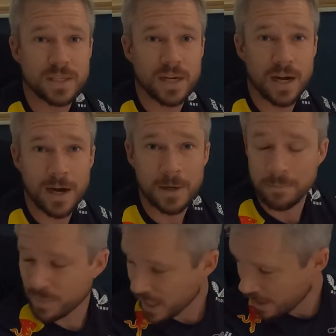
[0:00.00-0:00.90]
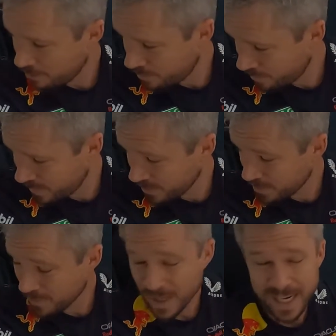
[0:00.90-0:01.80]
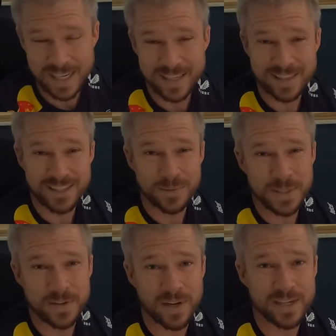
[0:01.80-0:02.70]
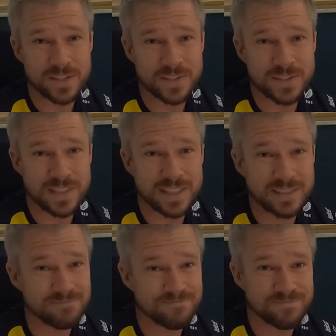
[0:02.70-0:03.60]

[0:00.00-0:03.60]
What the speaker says: I feel like the recliner seat,